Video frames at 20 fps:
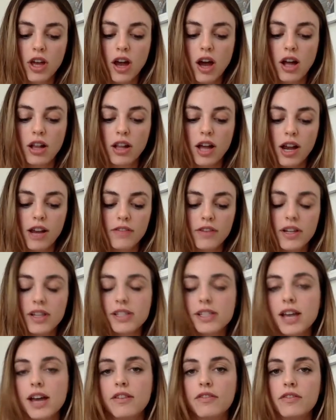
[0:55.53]
A lot of us
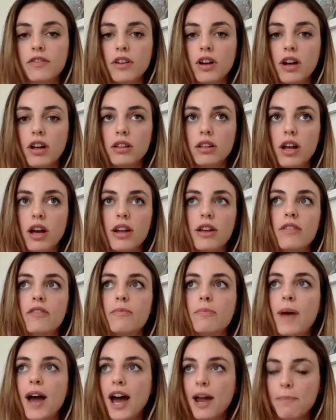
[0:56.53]
have a lot of
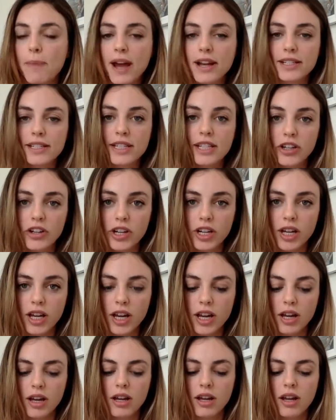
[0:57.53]
bad
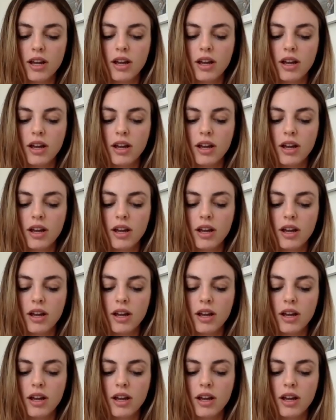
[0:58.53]
bacteria.